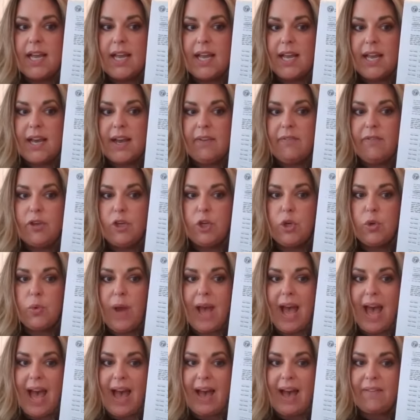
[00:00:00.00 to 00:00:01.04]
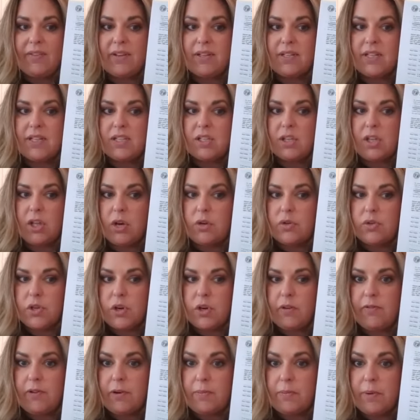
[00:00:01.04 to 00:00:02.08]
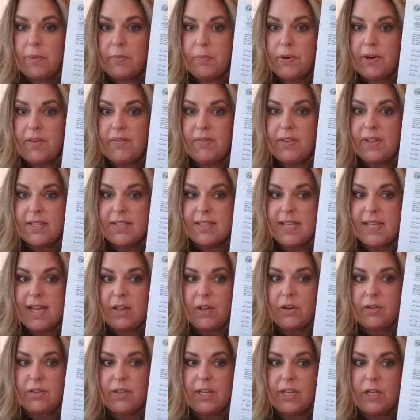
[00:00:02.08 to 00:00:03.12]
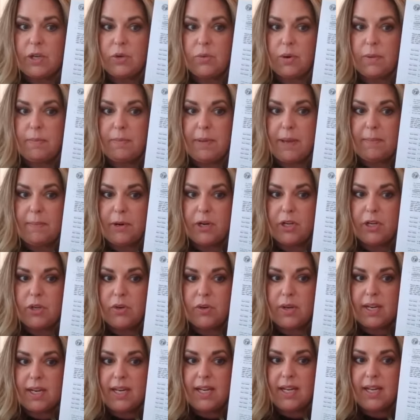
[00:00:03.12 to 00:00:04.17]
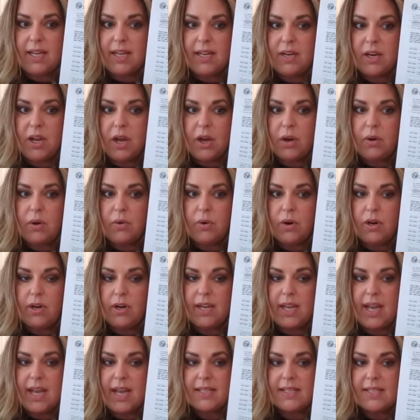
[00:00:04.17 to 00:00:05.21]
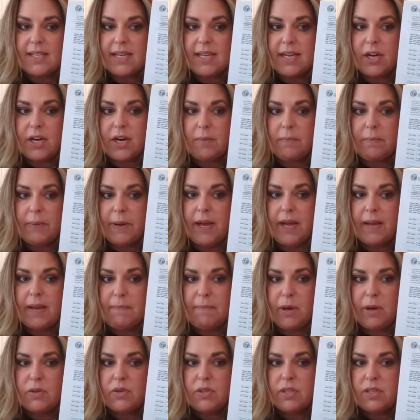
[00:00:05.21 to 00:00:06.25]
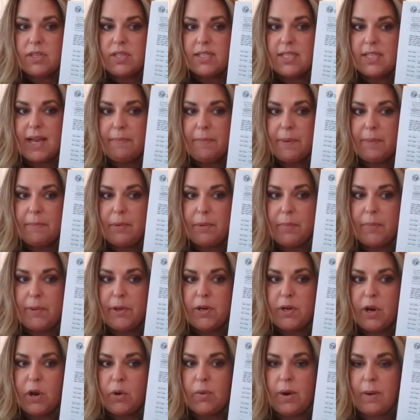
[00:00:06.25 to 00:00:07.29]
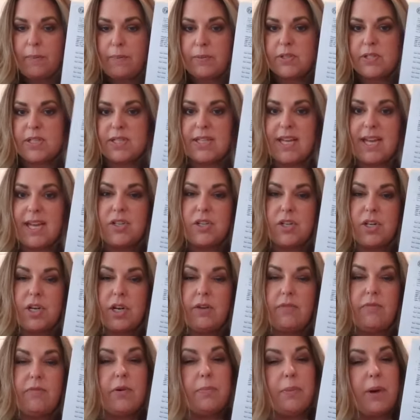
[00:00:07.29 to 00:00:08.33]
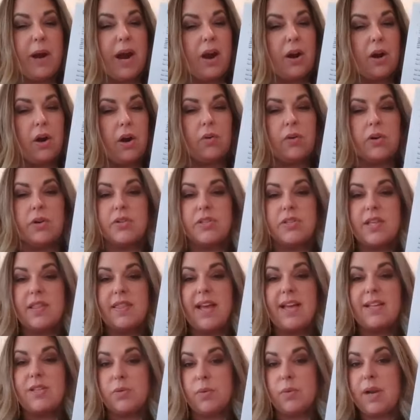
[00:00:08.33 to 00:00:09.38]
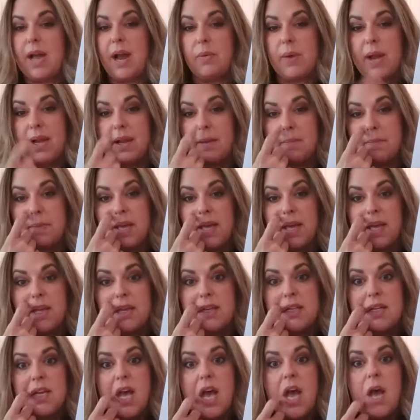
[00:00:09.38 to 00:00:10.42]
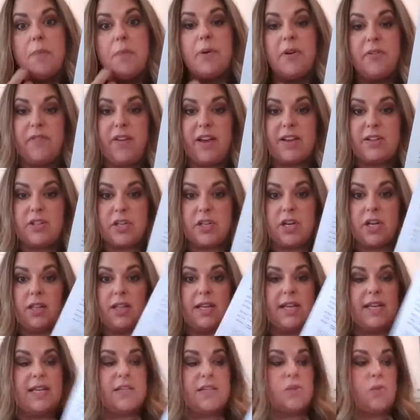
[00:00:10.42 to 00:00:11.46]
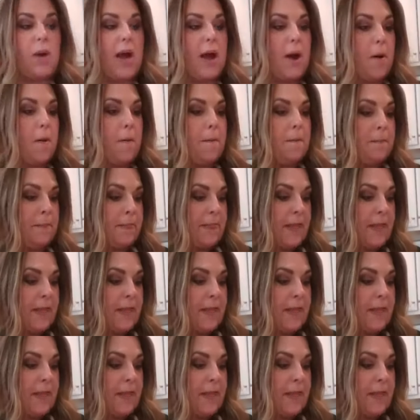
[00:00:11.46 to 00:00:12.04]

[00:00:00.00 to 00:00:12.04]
If you have a disclosure from a previous seller that you remember, you can hit no or yes here, but most of the time people put no representation here for prior owners, and that's what I recommend professionally as well.